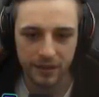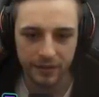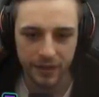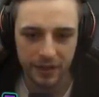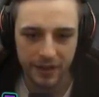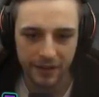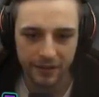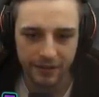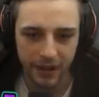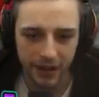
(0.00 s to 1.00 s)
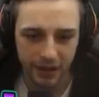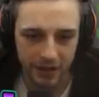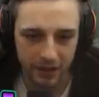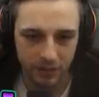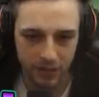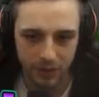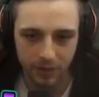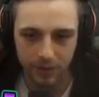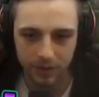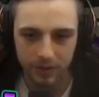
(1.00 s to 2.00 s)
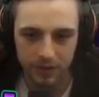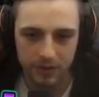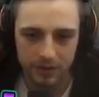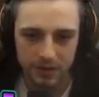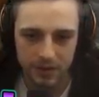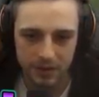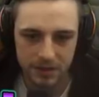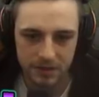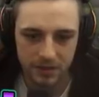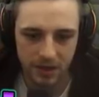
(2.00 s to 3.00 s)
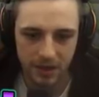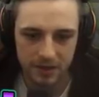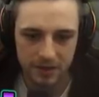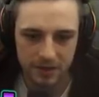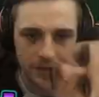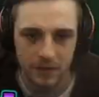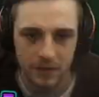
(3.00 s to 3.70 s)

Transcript: We got that fucking dealt with. Jesus Christ.